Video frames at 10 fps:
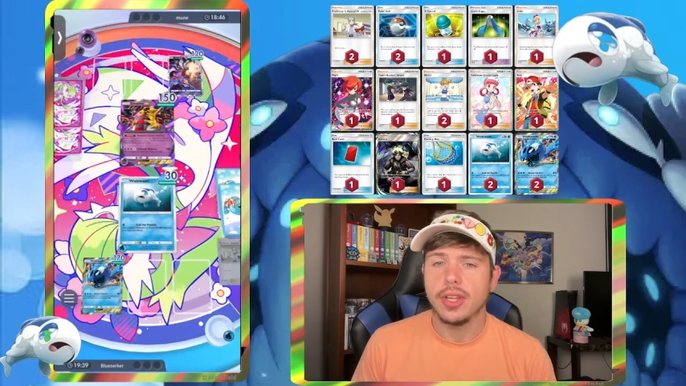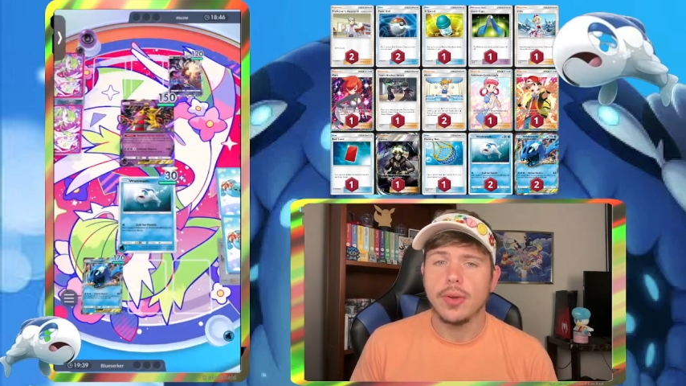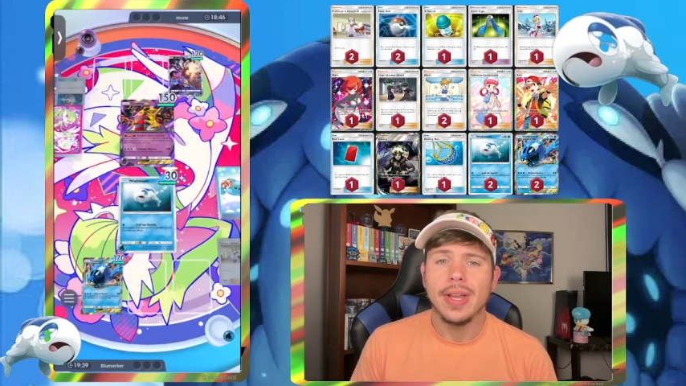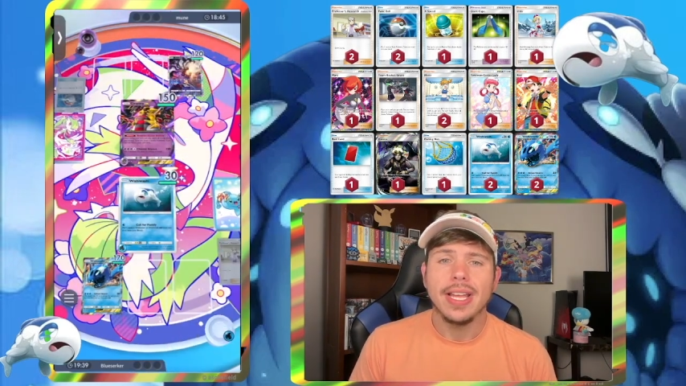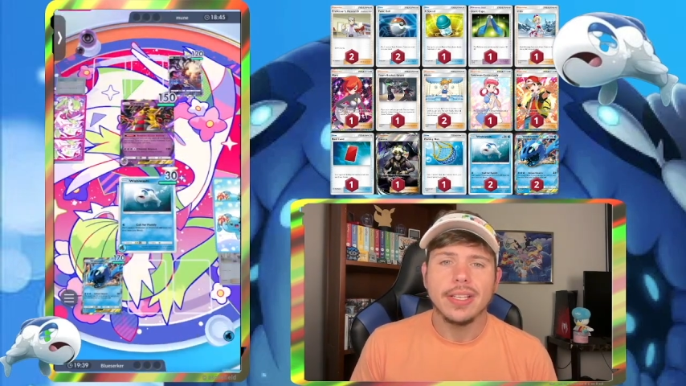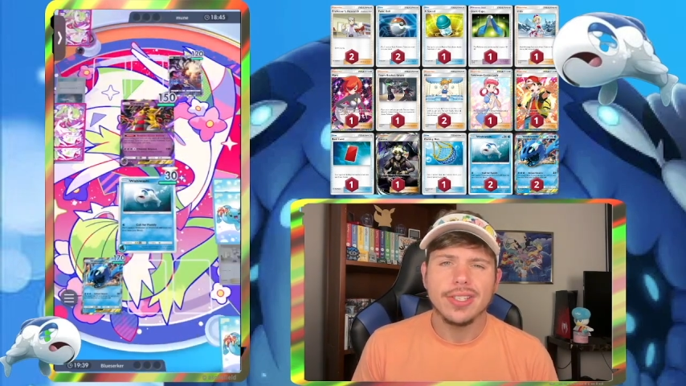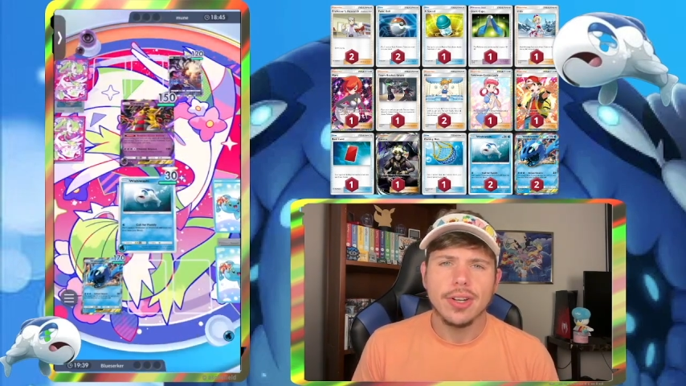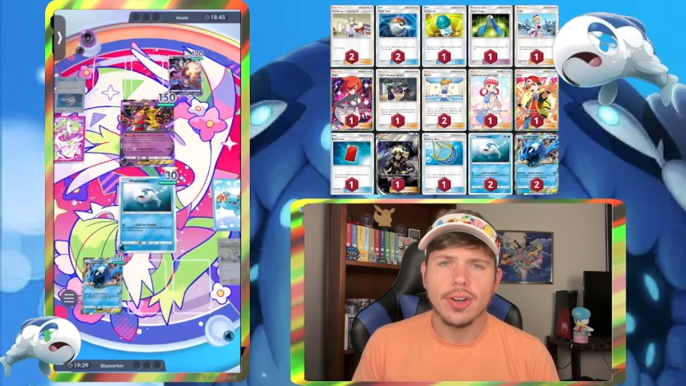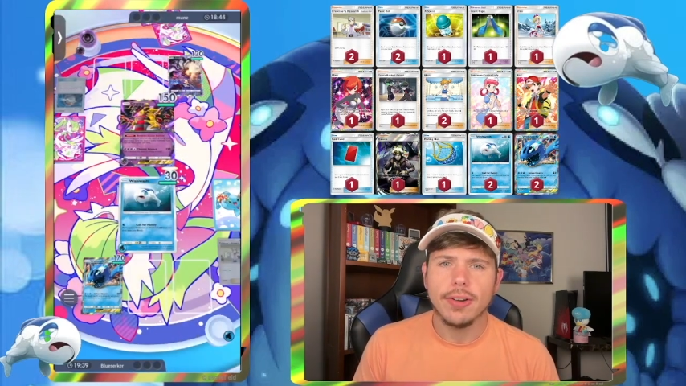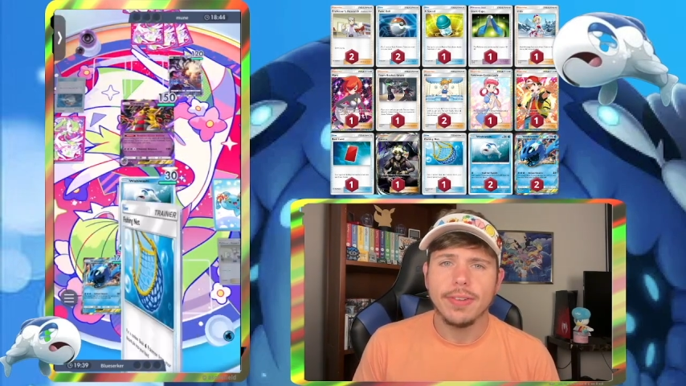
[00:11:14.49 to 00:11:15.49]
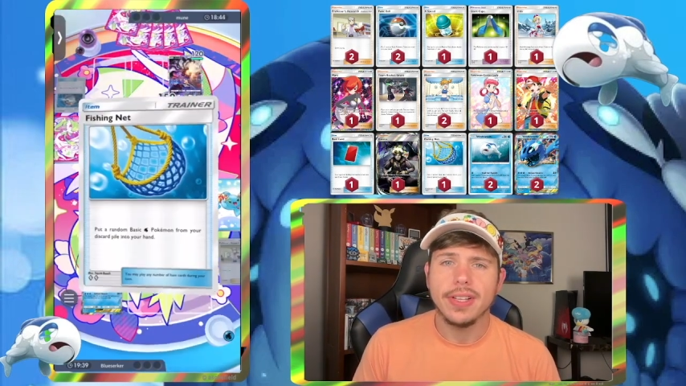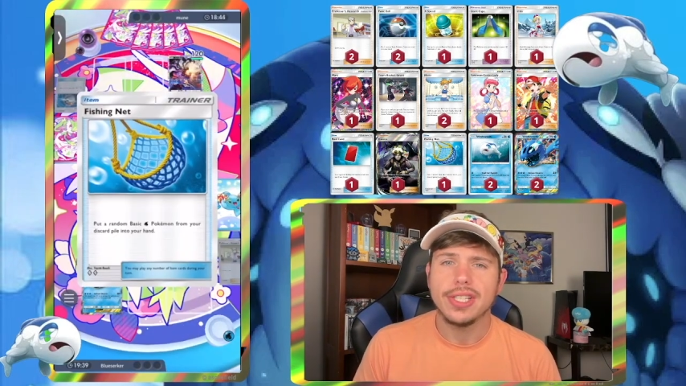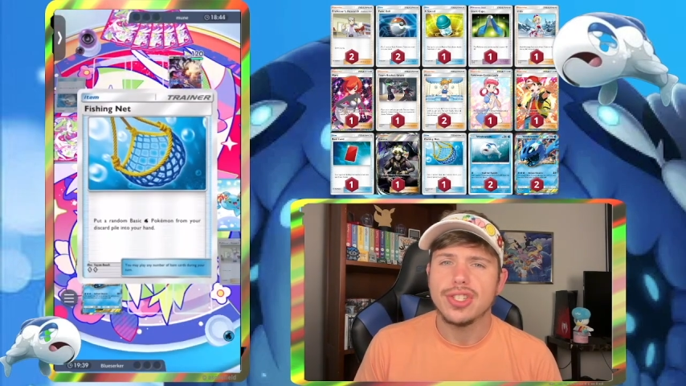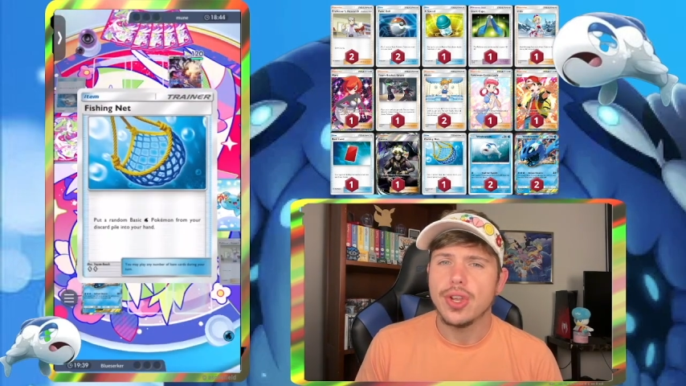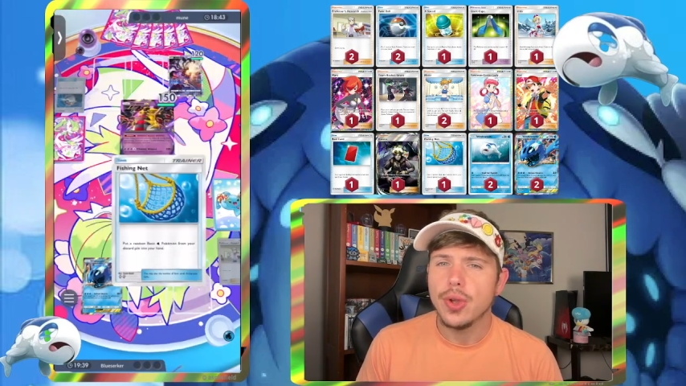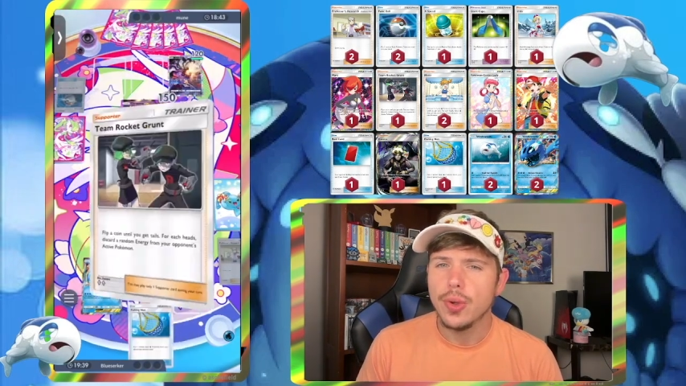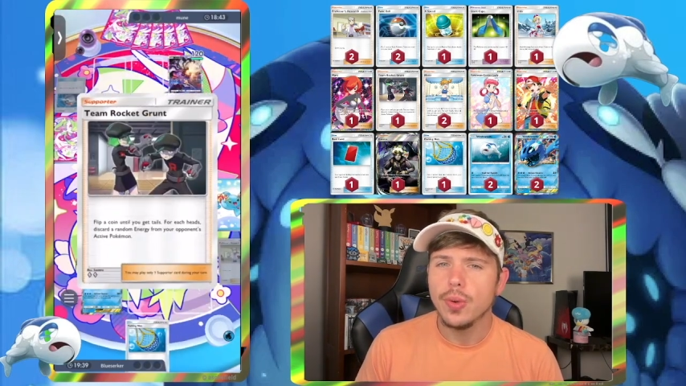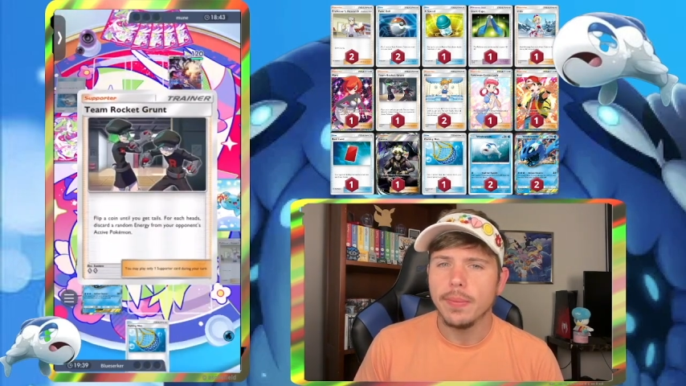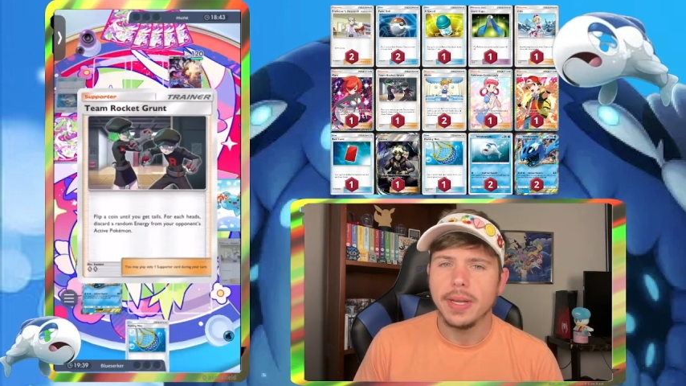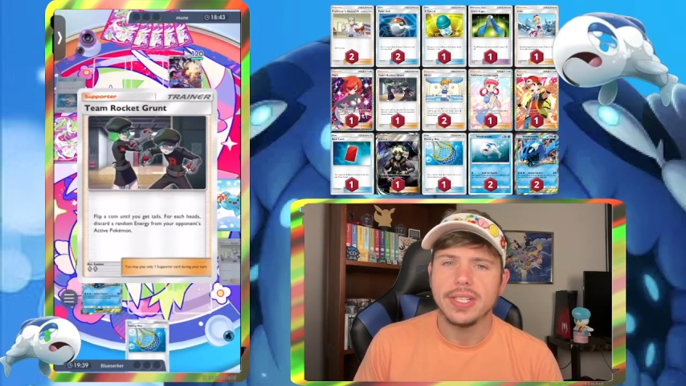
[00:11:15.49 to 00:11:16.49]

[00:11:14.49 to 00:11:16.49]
It doesn't hurt our feelings too much.